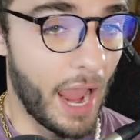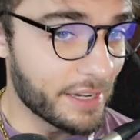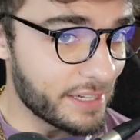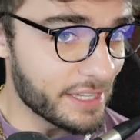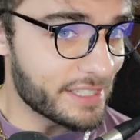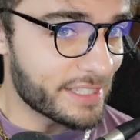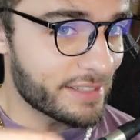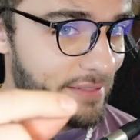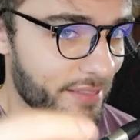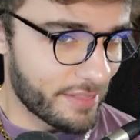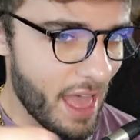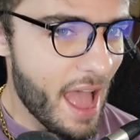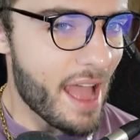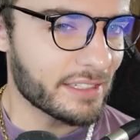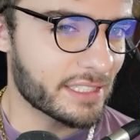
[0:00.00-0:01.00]
And it's
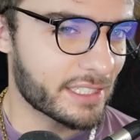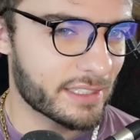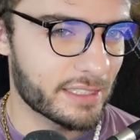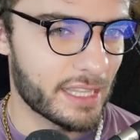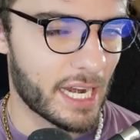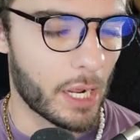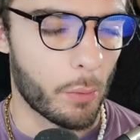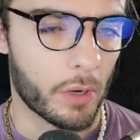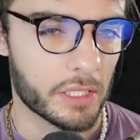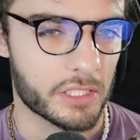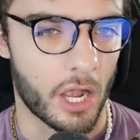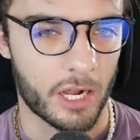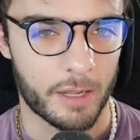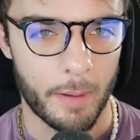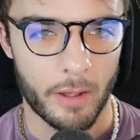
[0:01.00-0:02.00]
that that I want to
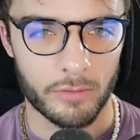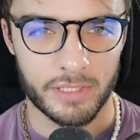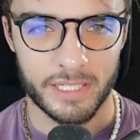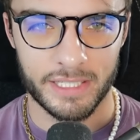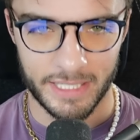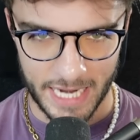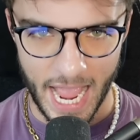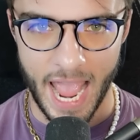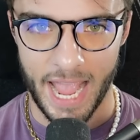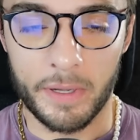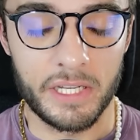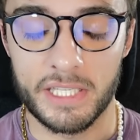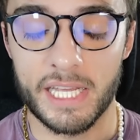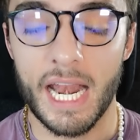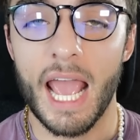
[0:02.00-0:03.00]
talk about today.
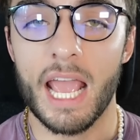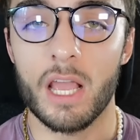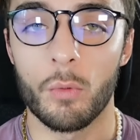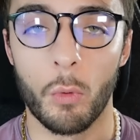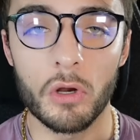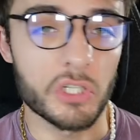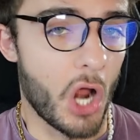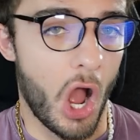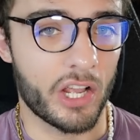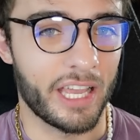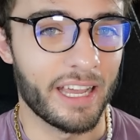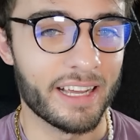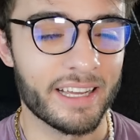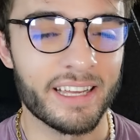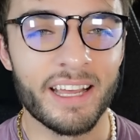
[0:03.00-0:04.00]
Because today, we're
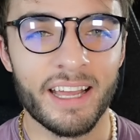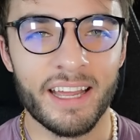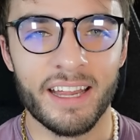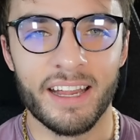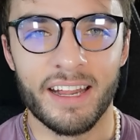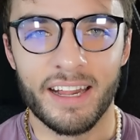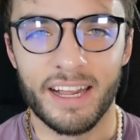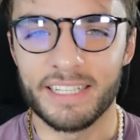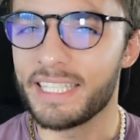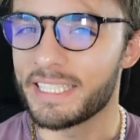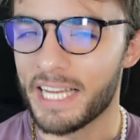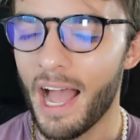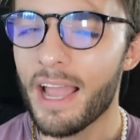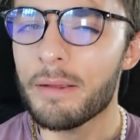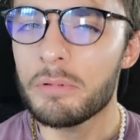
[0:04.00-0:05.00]
talking is it
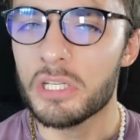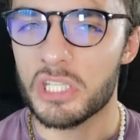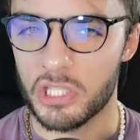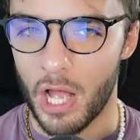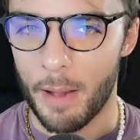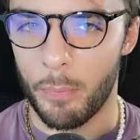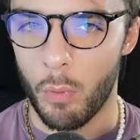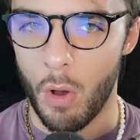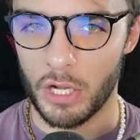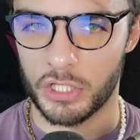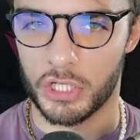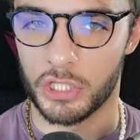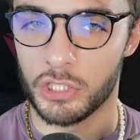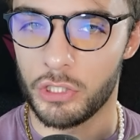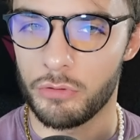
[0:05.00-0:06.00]
time to stop
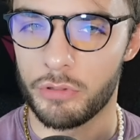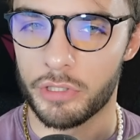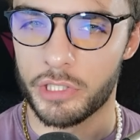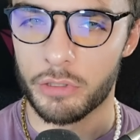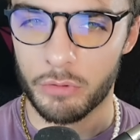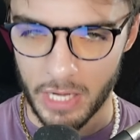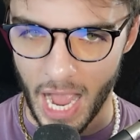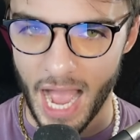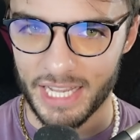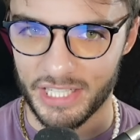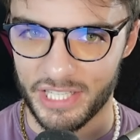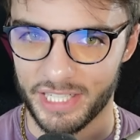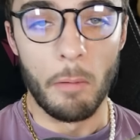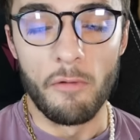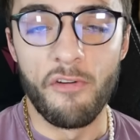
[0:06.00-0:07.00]
watching Jujutsu
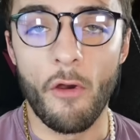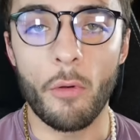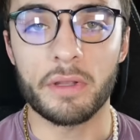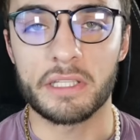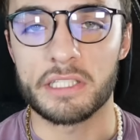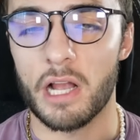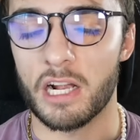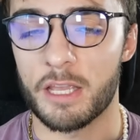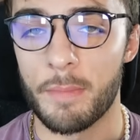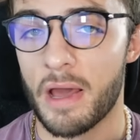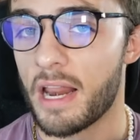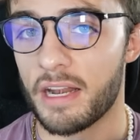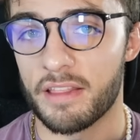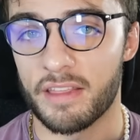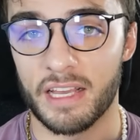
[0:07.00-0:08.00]
Kaisen? Before we get to talking
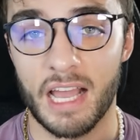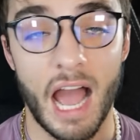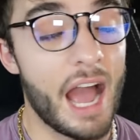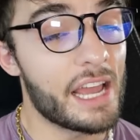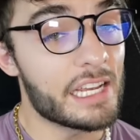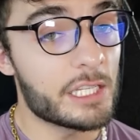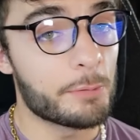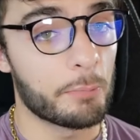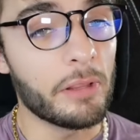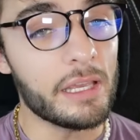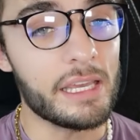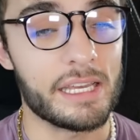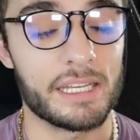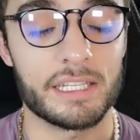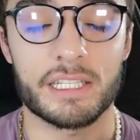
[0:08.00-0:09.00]
about anything, guys,
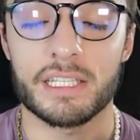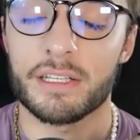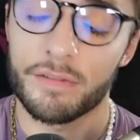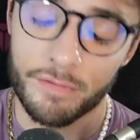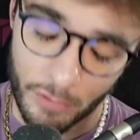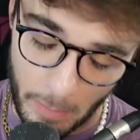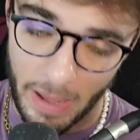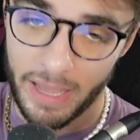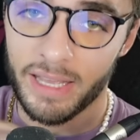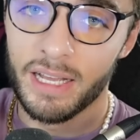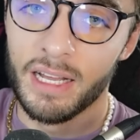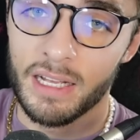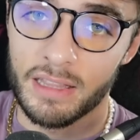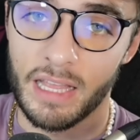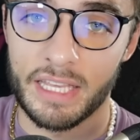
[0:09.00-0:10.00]
please, for me,
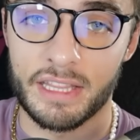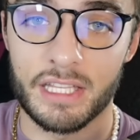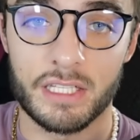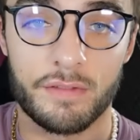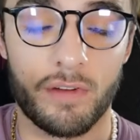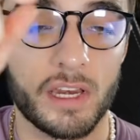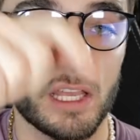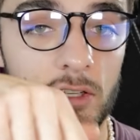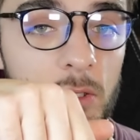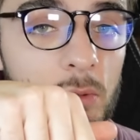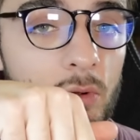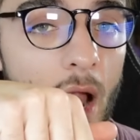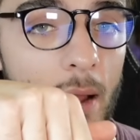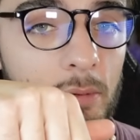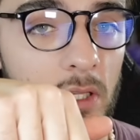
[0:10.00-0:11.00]
like this video,
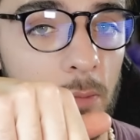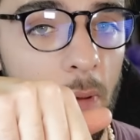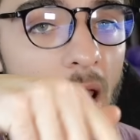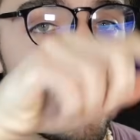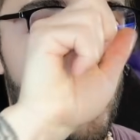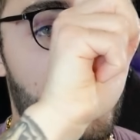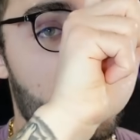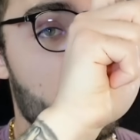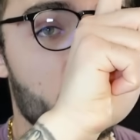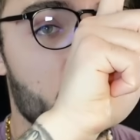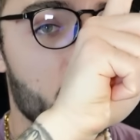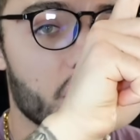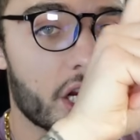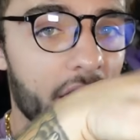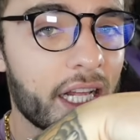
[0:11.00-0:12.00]
subscribe to the
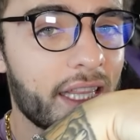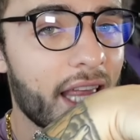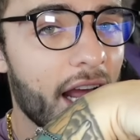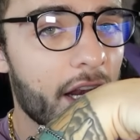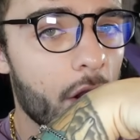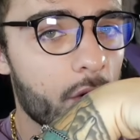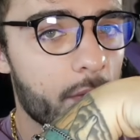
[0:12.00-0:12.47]
page, and hit that noti